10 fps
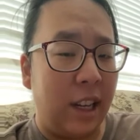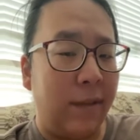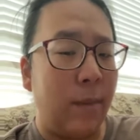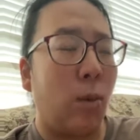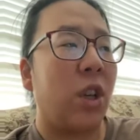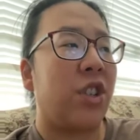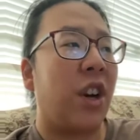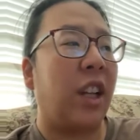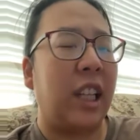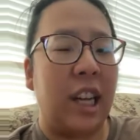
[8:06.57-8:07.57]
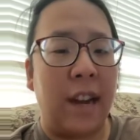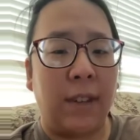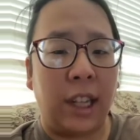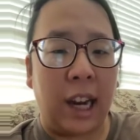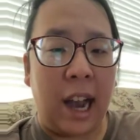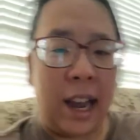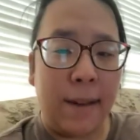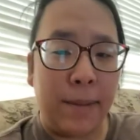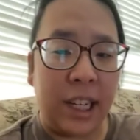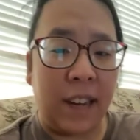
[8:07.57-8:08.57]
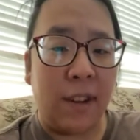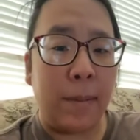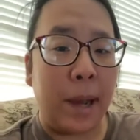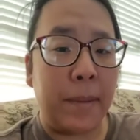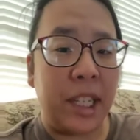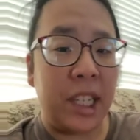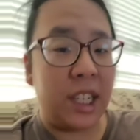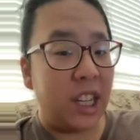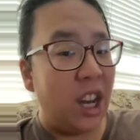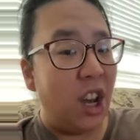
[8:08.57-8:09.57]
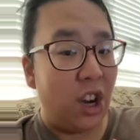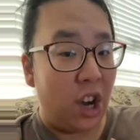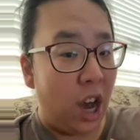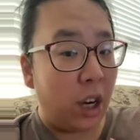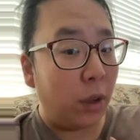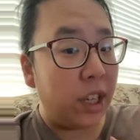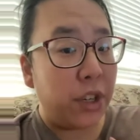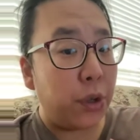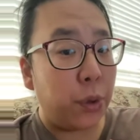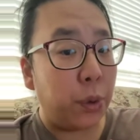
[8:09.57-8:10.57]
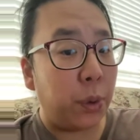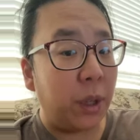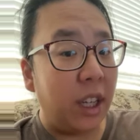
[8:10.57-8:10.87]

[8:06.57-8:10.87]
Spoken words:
even more strongly than ever, that I have been given my business not only to